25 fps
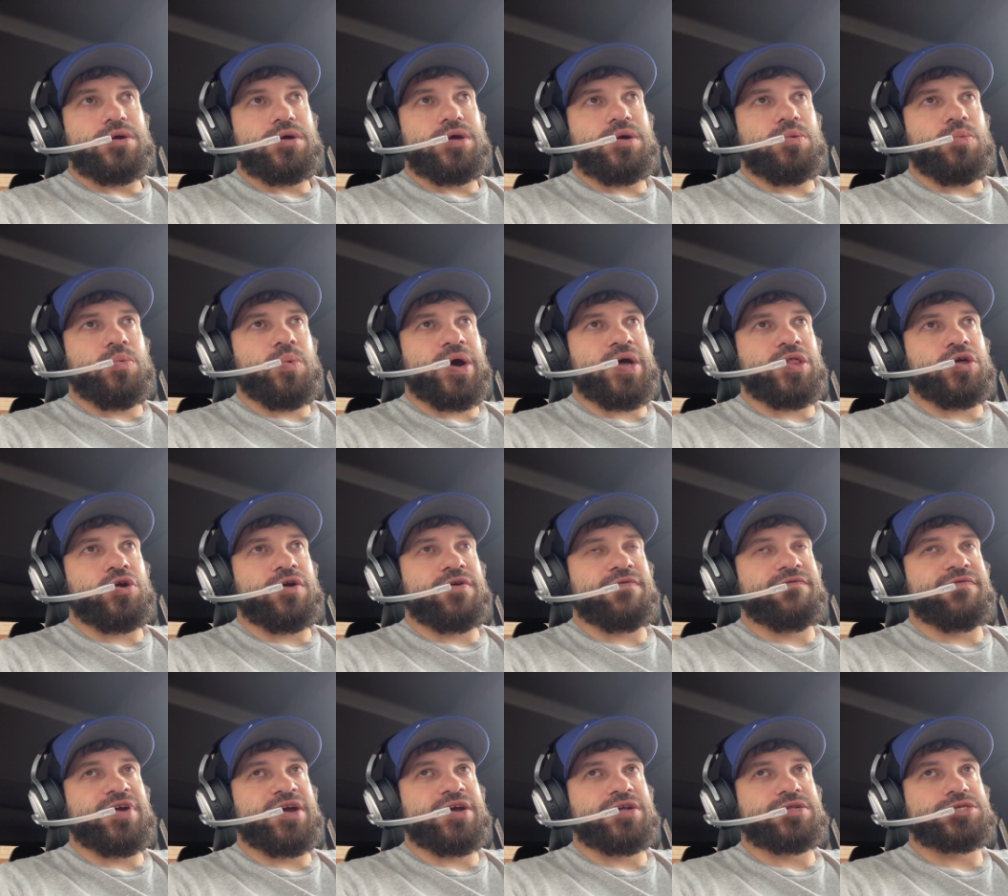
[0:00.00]
Whether
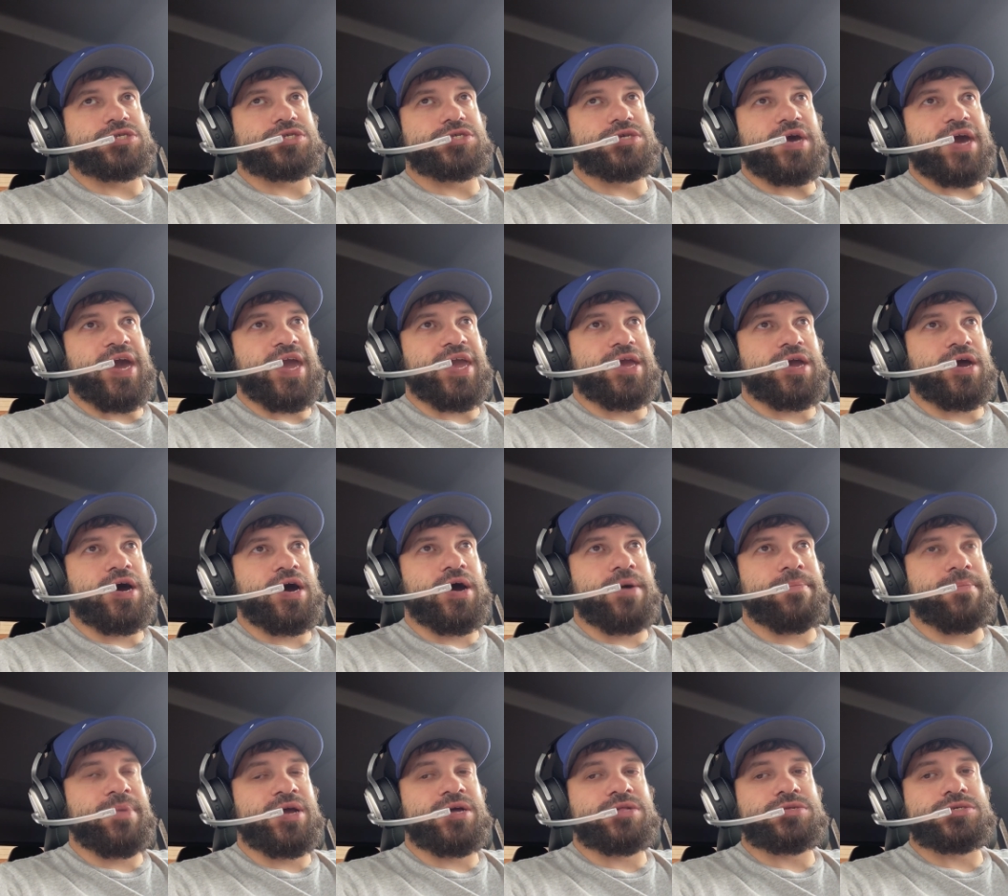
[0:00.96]
if it's a
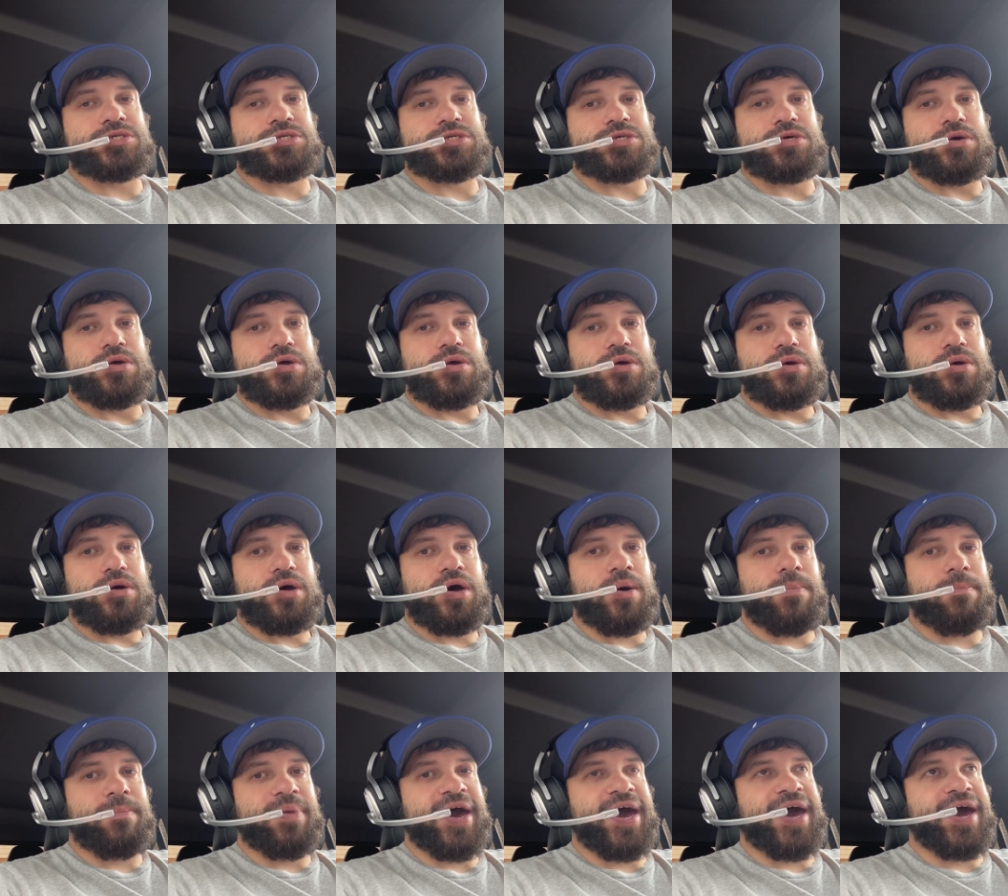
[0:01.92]
Cummins, a
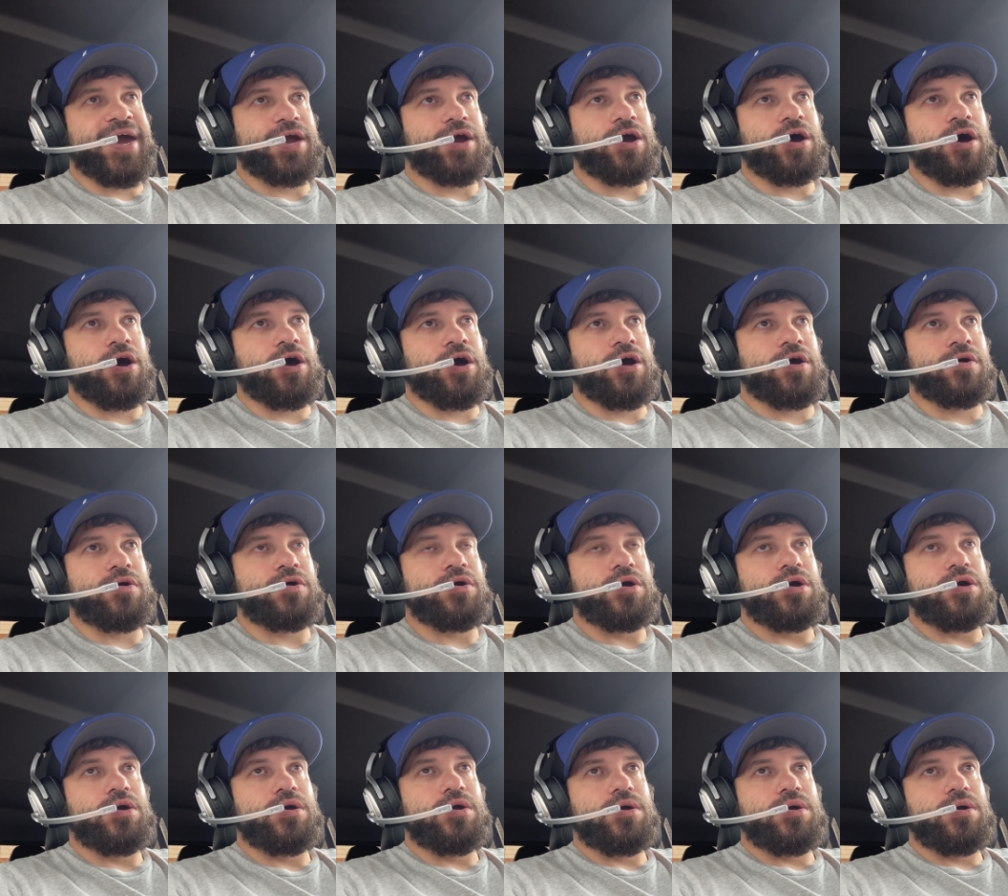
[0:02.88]
PACCAR,
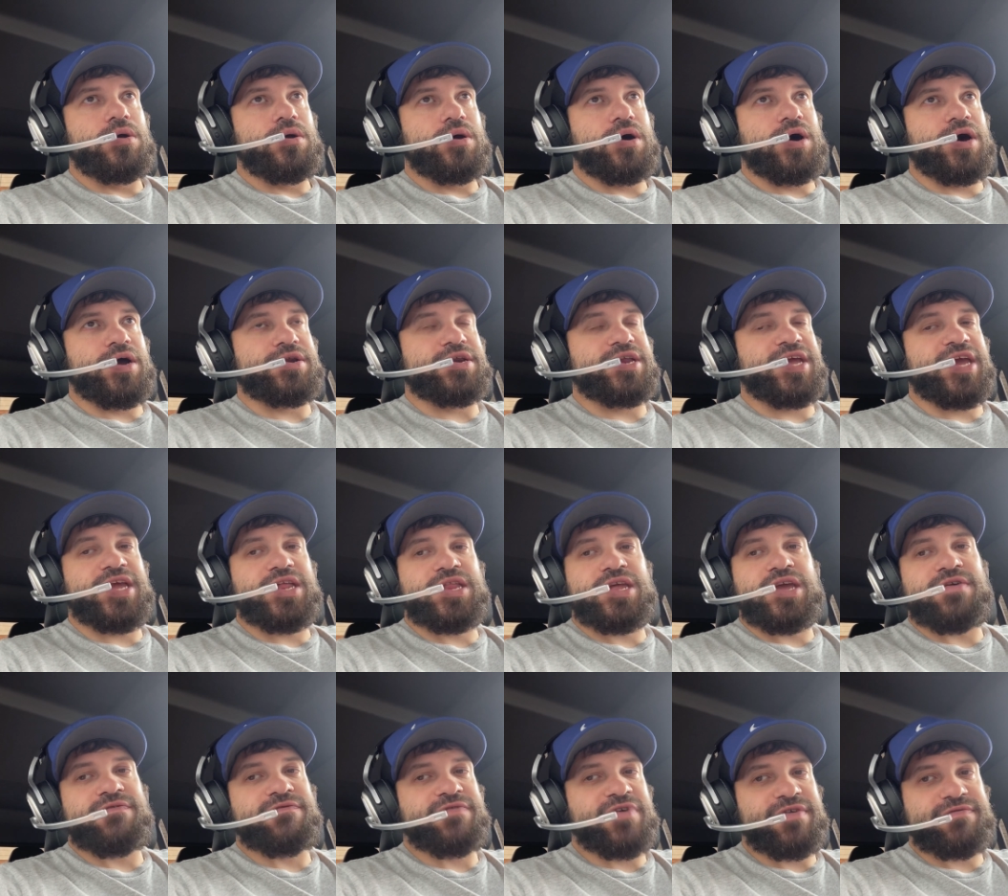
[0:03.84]
a
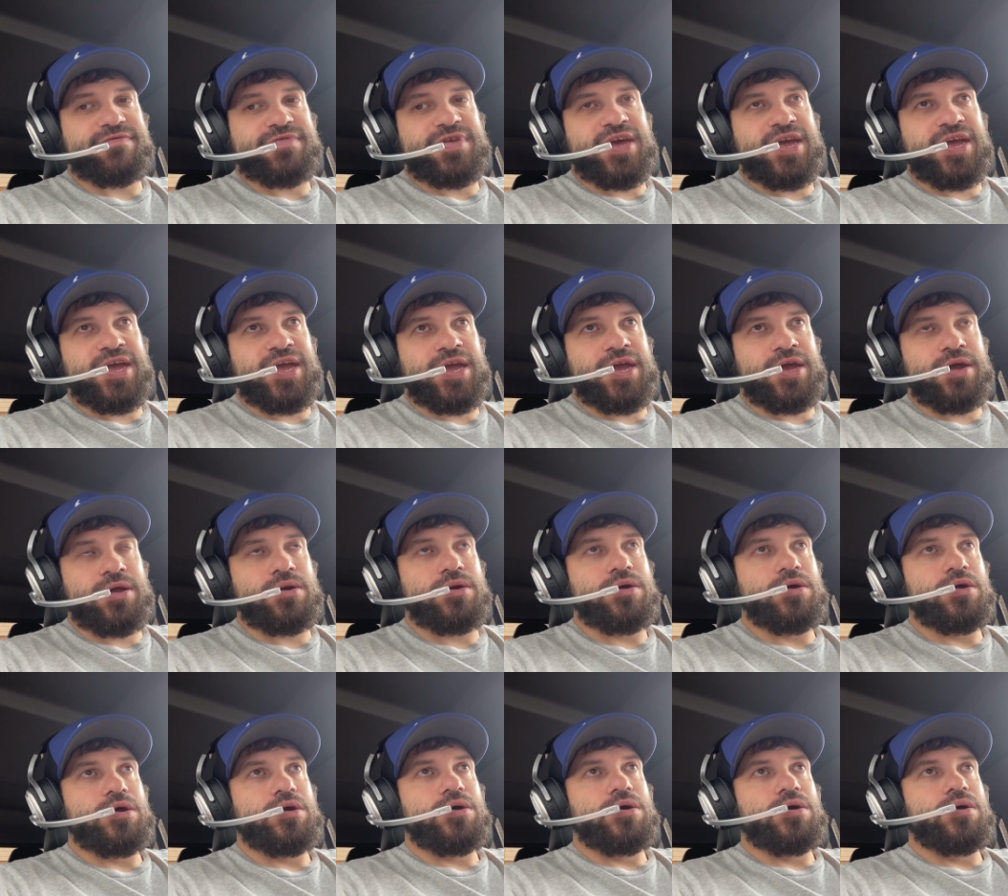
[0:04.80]
DD15,
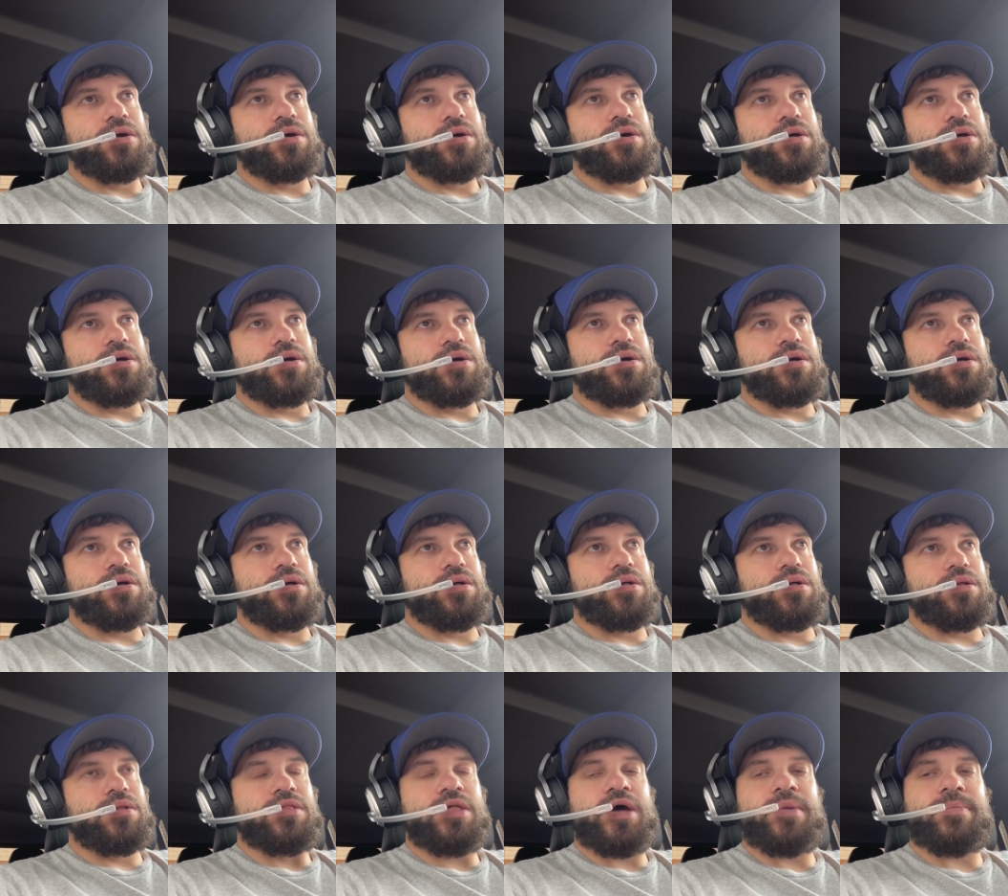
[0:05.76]

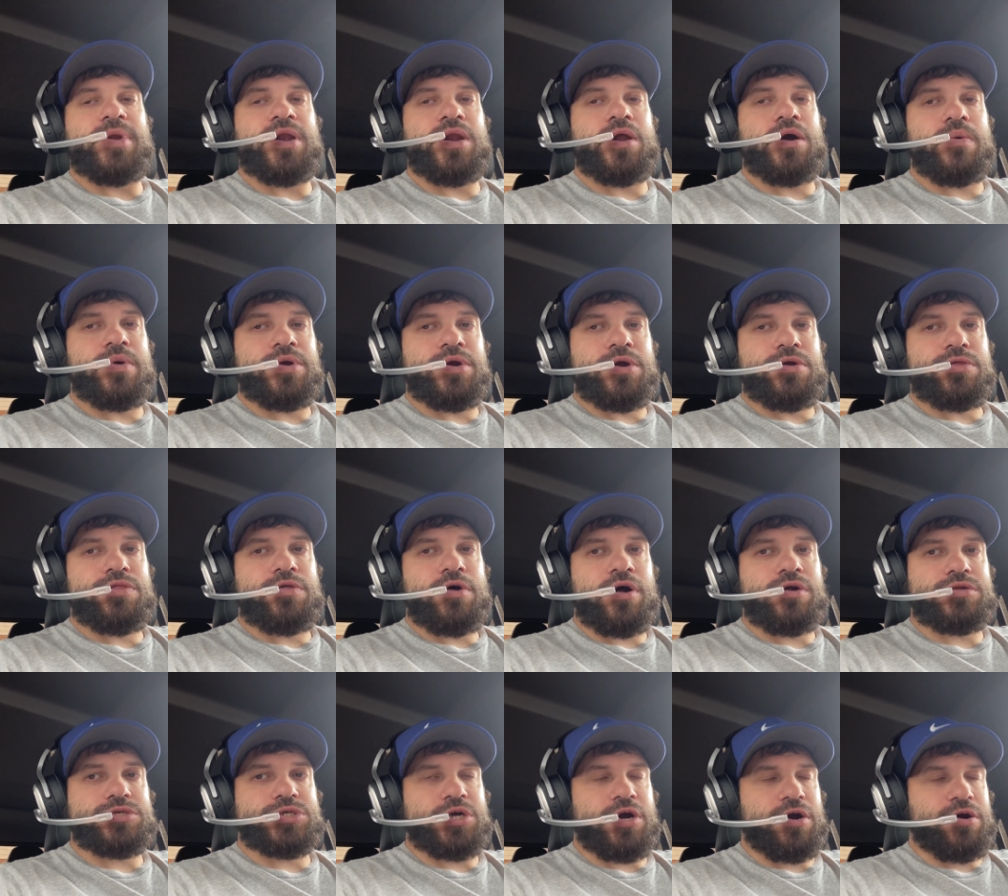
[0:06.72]
let me know what your
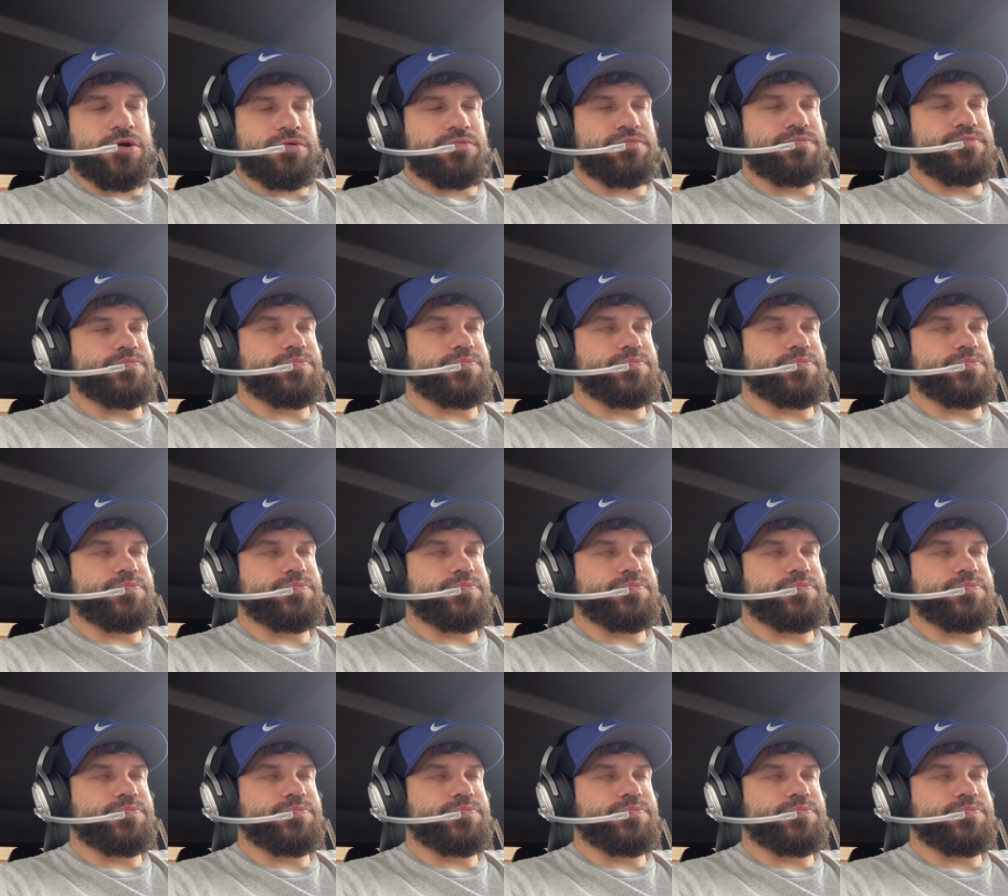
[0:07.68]
thoughts are.